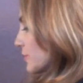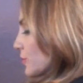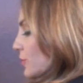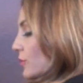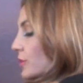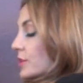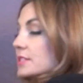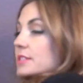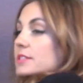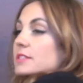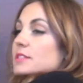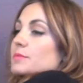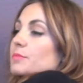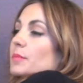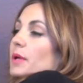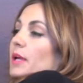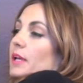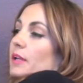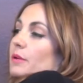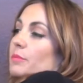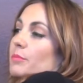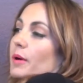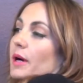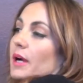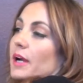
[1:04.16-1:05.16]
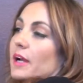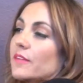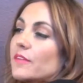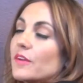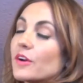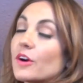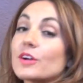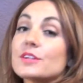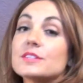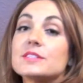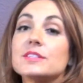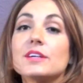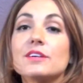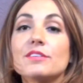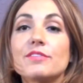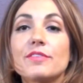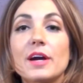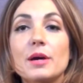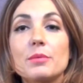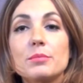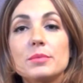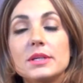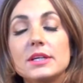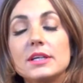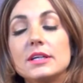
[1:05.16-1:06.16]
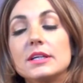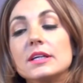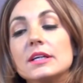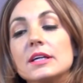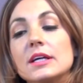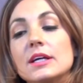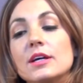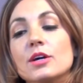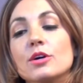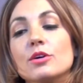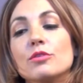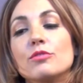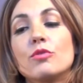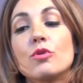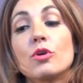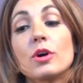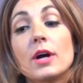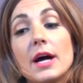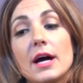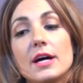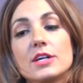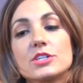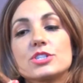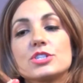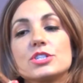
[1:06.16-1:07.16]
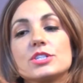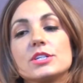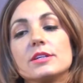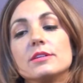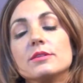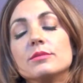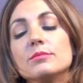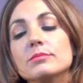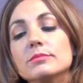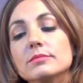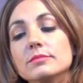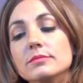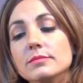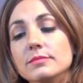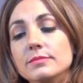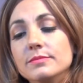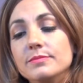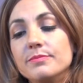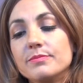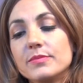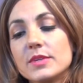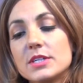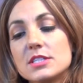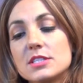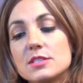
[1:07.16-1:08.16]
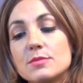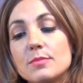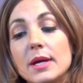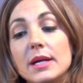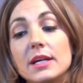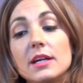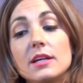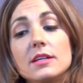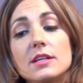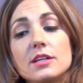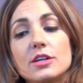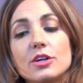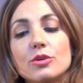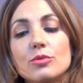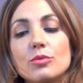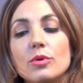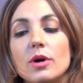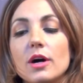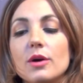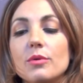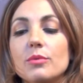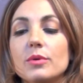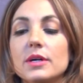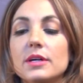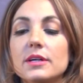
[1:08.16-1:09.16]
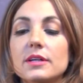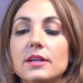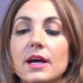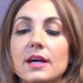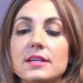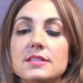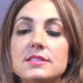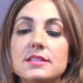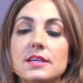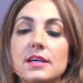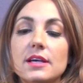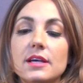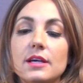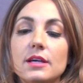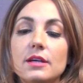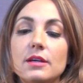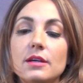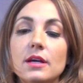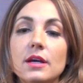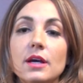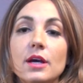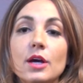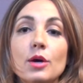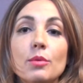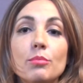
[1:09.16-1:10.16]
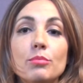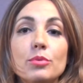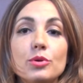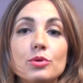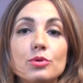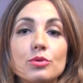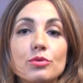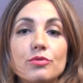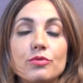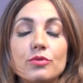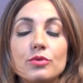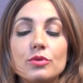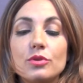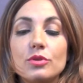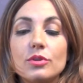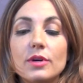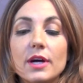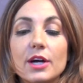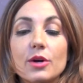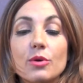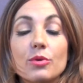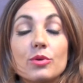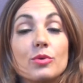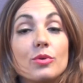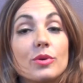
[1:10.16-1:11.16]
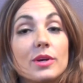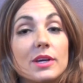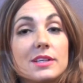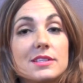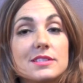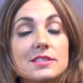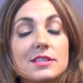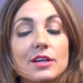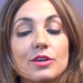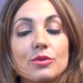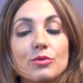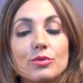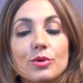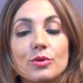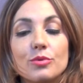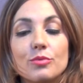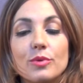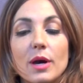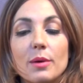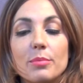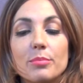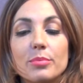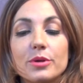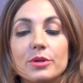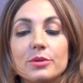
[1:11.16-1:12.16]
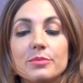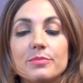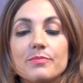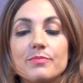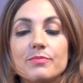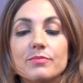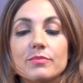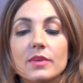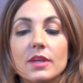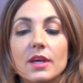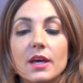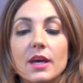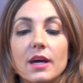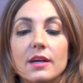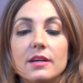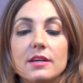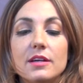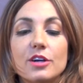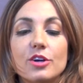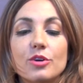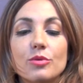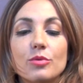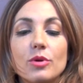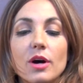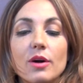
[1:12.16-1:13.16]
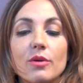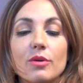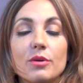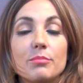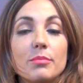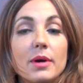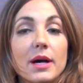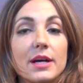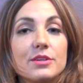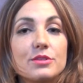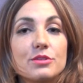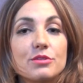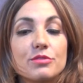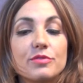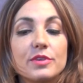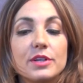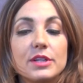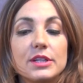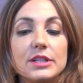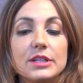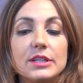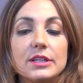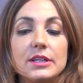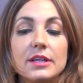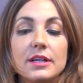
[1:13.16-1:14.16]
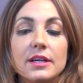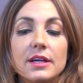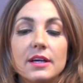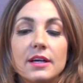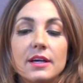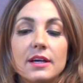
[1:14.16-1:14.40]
of course, is made by the Garcia family for Ashton. This is made in Nicaragua, has a beautiful Ecuadorian sun-grown wrapper and Nicaraguan binder filler.